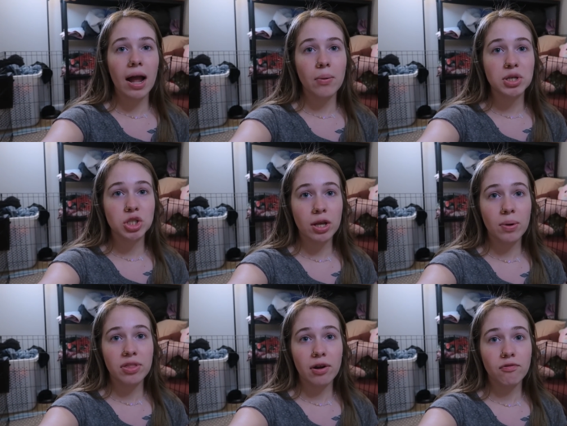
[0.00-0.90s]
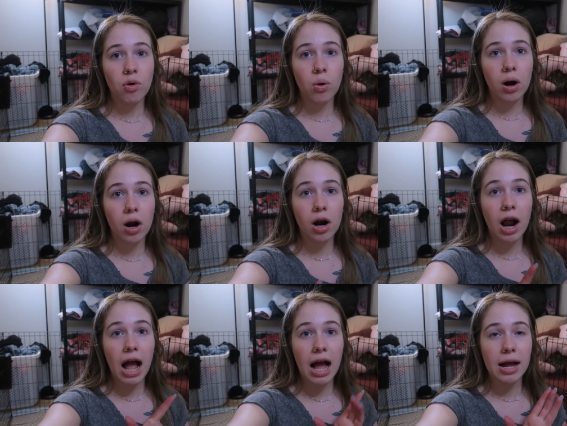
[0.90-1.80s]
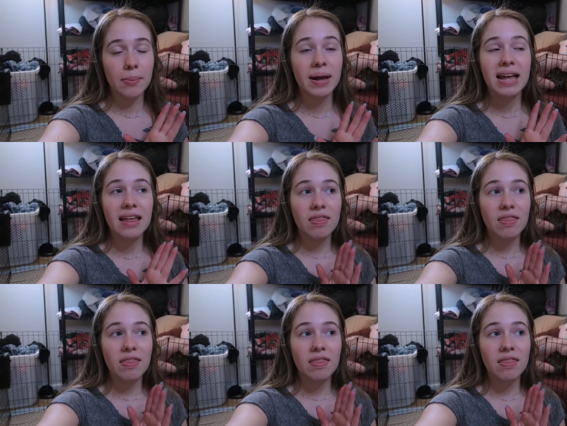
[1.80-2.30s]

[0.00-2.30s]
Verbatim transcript: I originally went there for um,